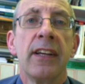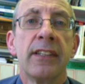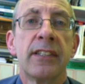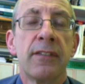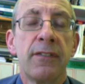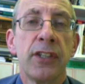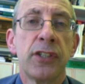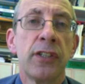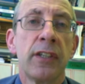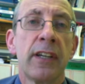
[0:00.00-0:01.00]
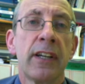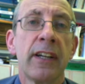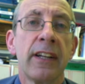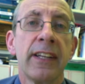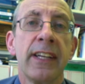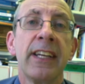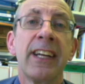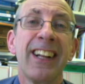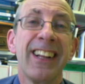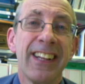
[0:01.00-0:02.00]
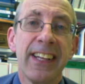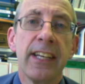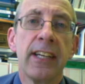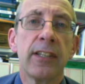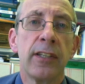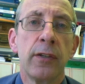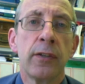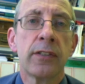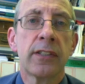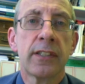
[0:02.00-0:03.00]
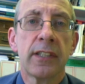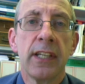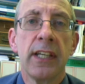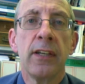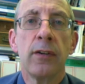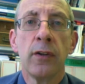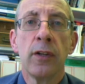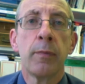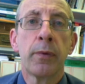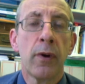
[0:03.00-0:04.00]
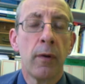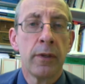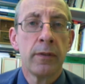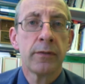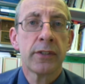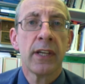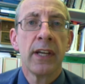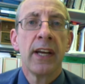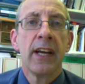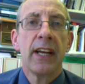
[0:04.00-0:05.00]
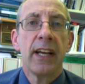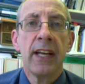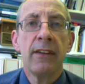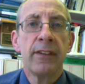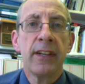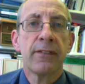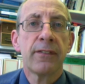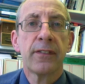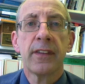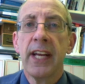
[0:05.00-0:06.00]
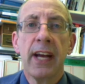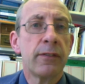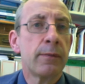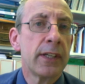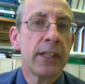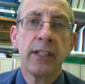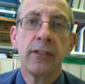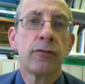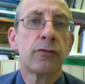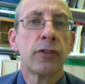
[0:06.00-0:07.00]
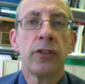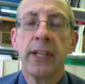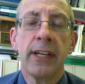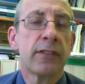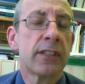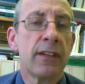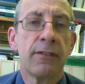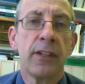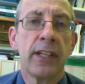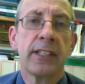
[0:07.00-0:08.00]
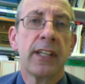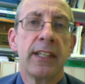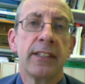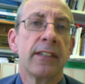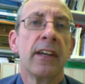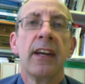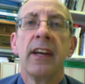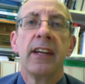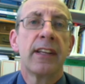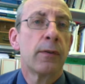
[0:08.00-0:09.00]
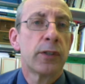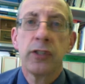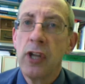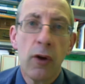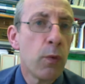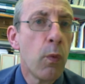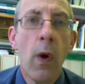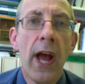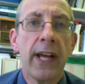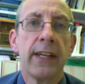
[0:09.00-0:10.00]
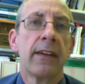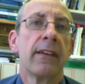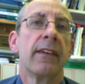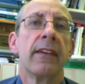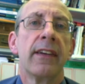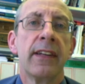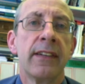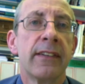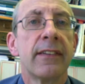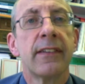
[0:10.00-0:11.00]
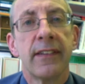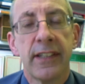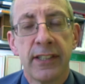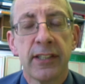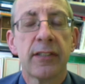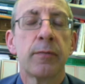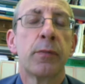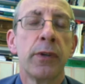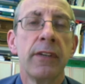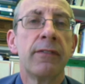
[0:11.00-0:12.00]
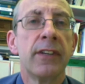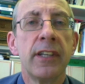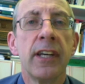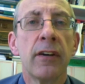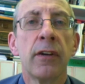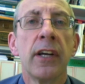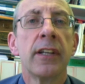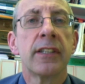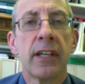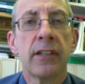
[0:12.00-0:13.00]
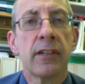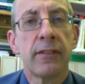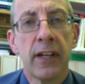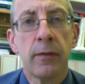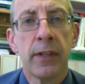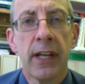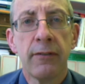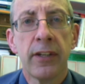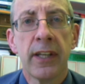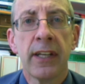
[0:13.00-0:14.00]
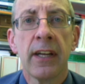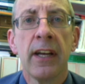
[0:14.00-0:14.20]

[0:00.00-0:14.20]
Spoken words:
sufficiently clear that you can see all the problems, even if they haven't been drawn out to their full extent. There was no way in this brief video that I could have dealt with everything.